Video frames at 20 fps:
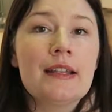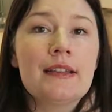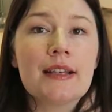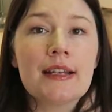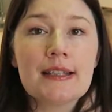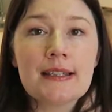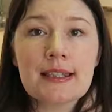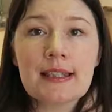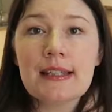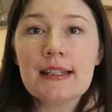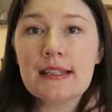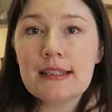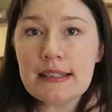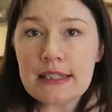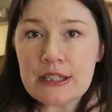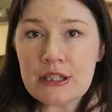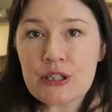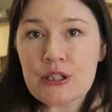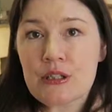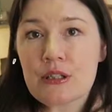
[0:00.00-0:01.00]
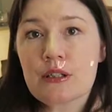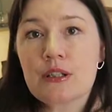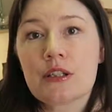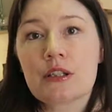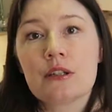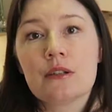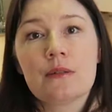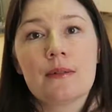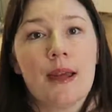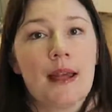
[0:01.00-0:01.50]
That's in addition
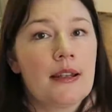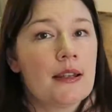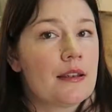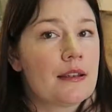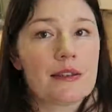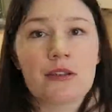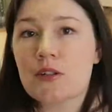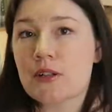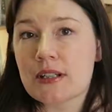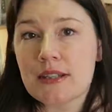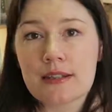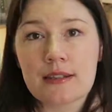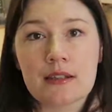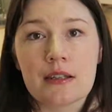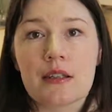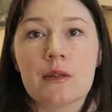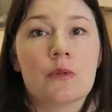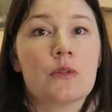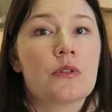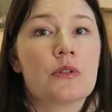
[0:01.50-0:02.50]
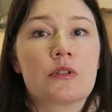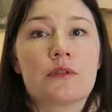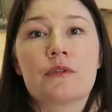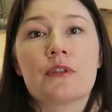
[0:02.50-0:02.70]
to any other dresses that you order